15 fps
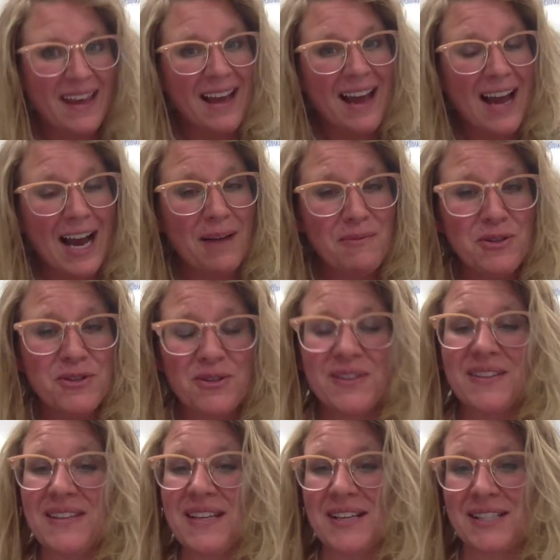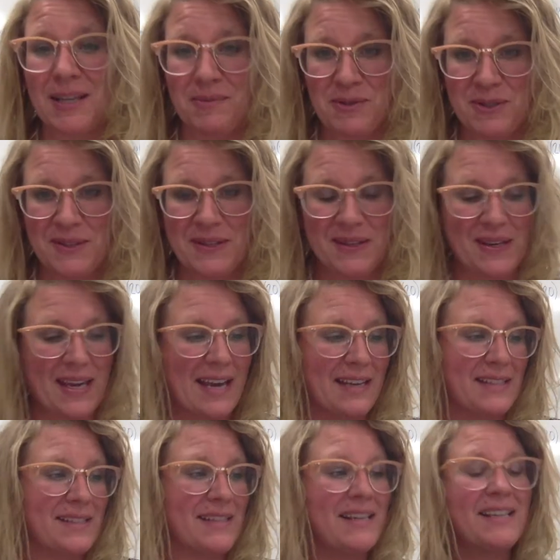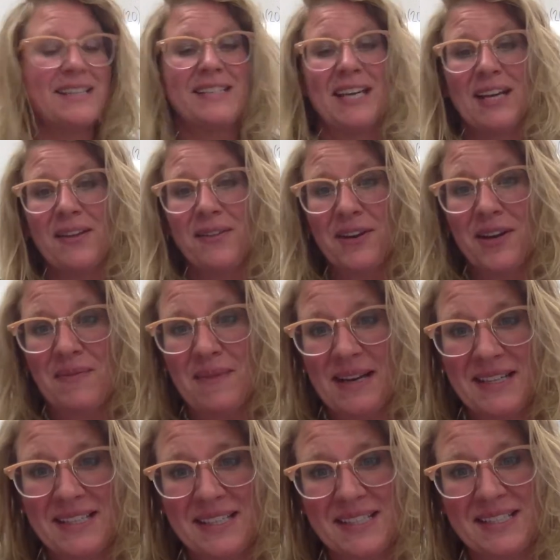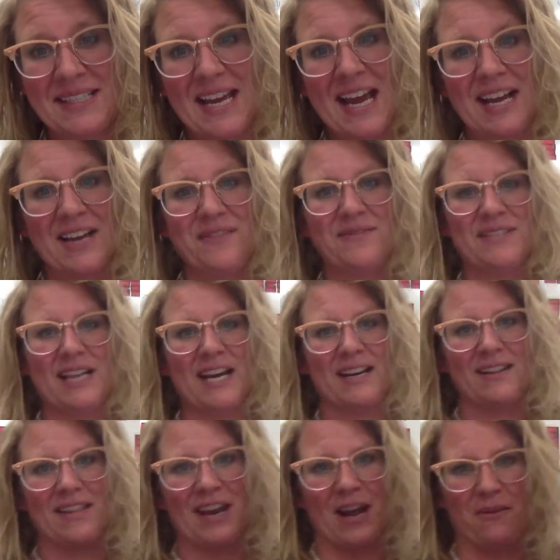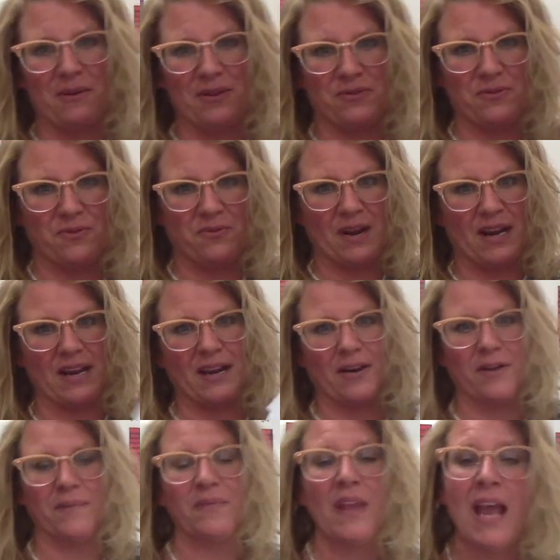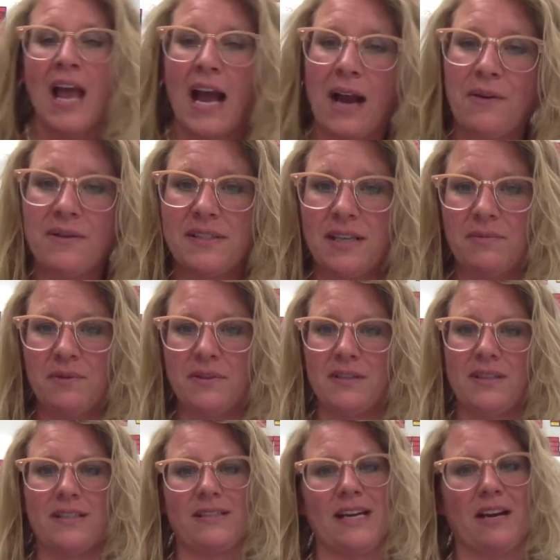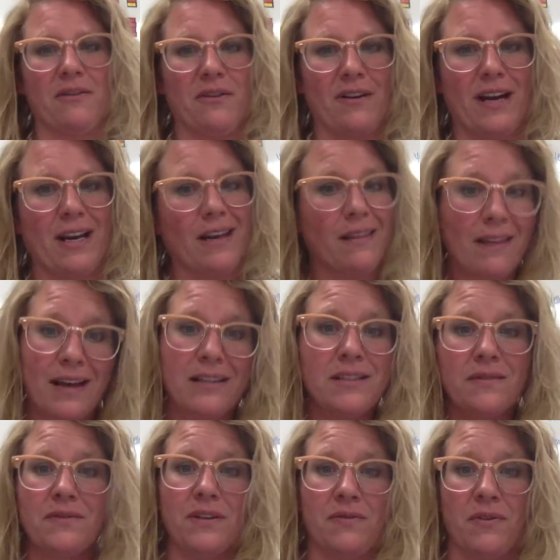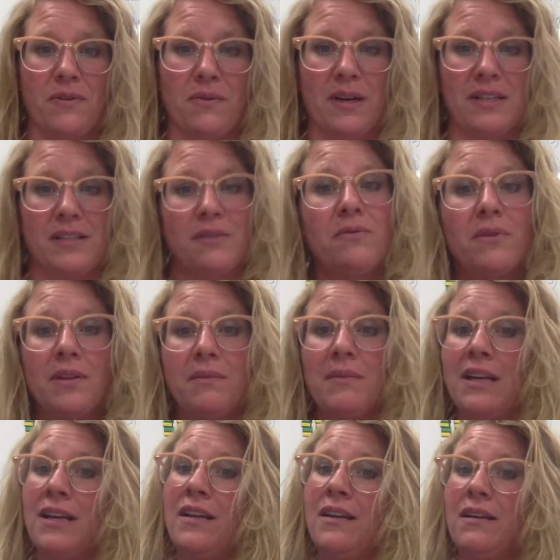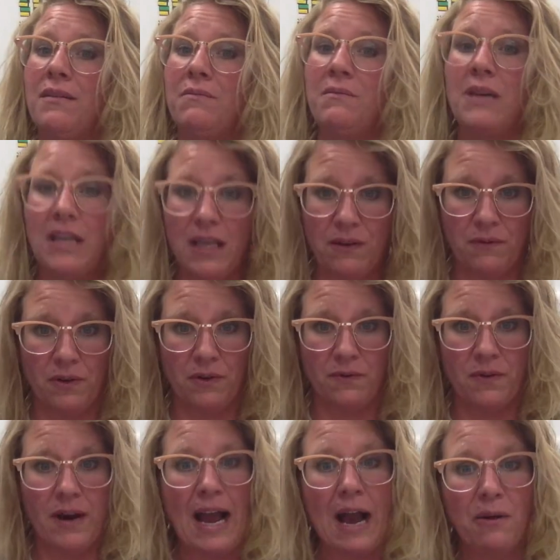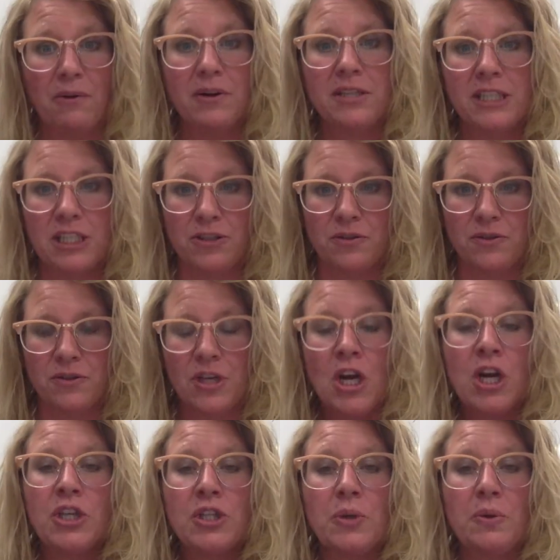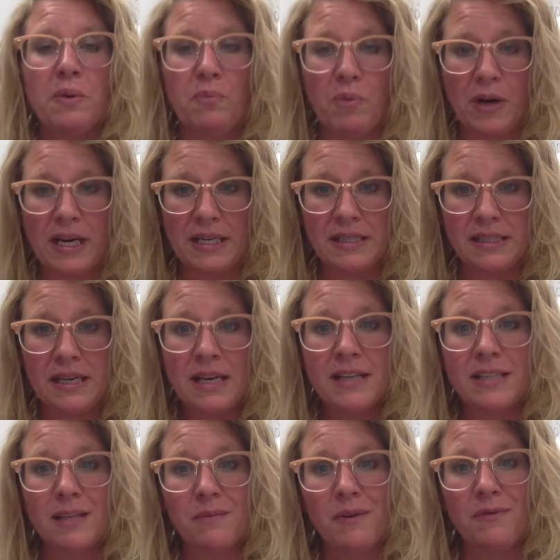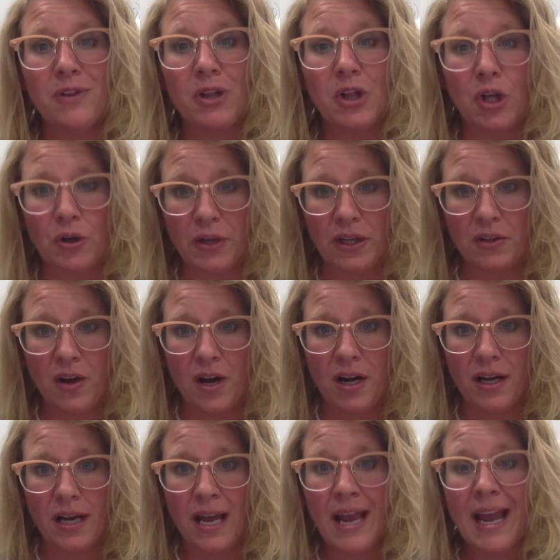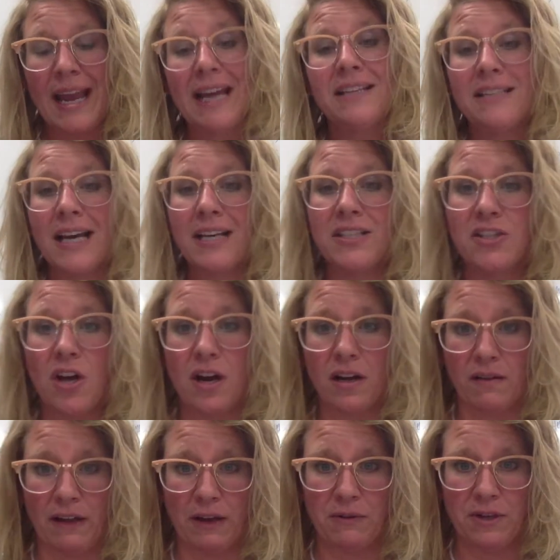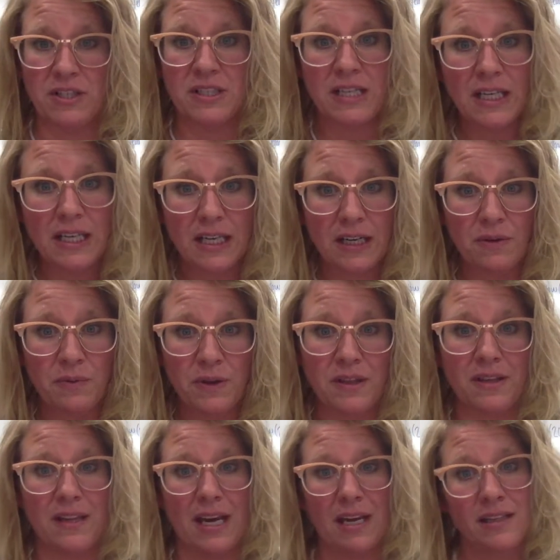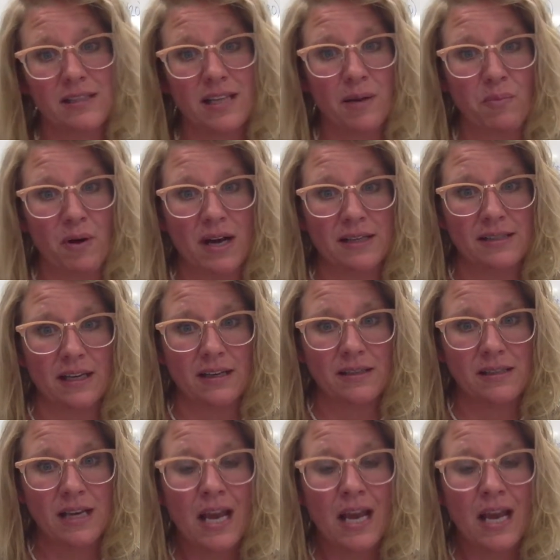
I'm usually the exception to the case. Take a look at my stack of data that I went through right here. I was able to disaggregate in lots of different ways that really made it meaningful for our teachers to embrace some of the learning log and test talk language needed within the 8-step process